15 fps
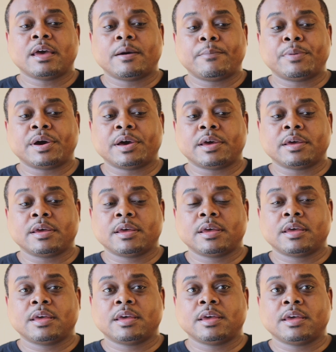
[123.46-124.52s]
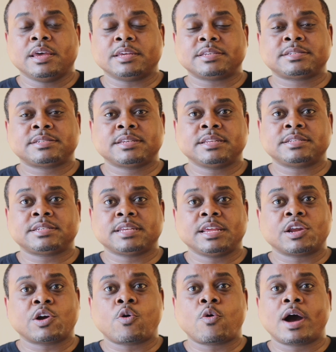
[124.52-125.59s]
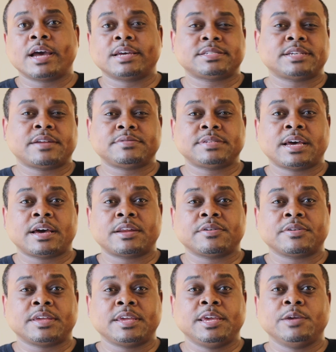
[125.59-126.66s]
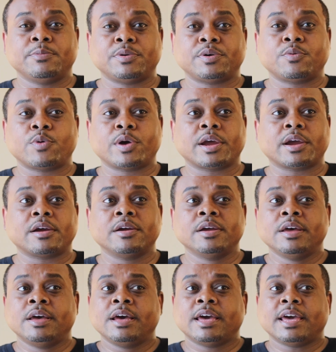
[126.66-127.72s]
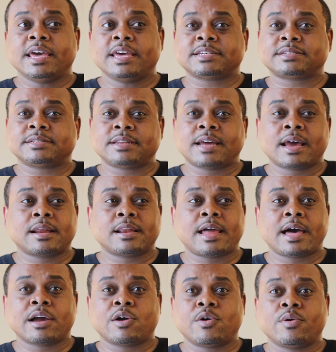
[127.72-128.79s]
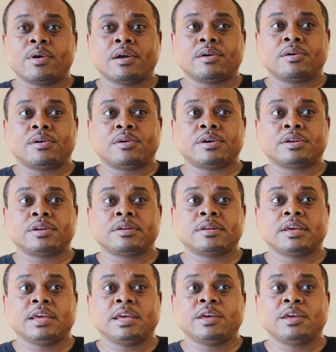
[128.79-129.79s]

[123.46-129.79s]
But it sits in a quiet side of town in Kiba where it's not a lot going on.